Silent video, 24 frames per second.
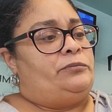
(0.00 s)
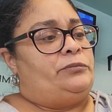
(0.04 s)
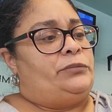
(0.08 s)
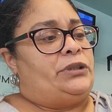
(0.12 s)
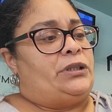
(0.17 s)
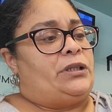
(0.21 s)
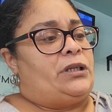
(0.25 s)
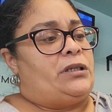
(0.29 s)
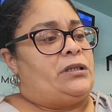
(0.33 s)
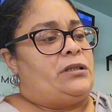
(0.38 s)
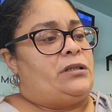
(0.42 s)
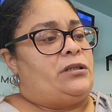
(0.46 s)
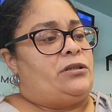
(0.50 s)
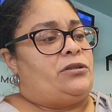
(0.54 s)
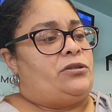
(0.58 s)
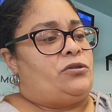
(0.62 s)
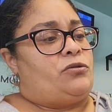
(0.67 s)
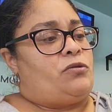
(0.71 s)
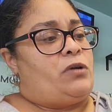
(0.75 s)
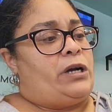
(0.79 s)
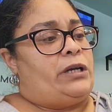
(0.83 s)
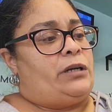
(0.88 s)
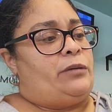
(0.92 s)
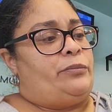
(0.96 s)
because there's
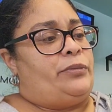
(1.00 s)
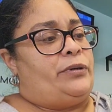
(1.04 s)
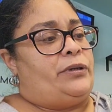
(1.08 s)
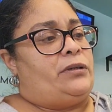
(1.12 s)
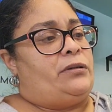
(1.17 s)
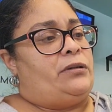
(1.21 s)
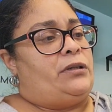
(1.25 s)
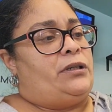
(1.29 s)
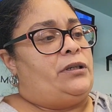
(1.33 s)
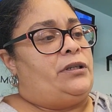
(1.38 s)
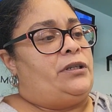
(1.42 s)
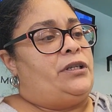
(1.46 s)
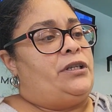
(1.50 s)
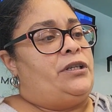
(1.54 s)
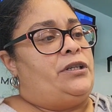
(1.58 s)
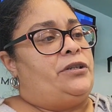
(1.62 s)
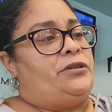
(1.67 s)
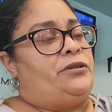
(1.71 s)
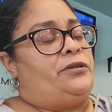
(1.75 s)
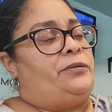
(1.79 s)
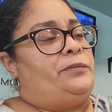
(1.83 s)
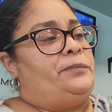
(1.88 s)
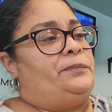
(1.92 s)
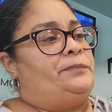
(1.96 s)
quite a bit in
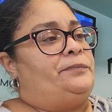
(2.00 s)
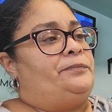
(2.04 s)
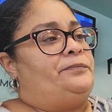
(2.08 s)
here.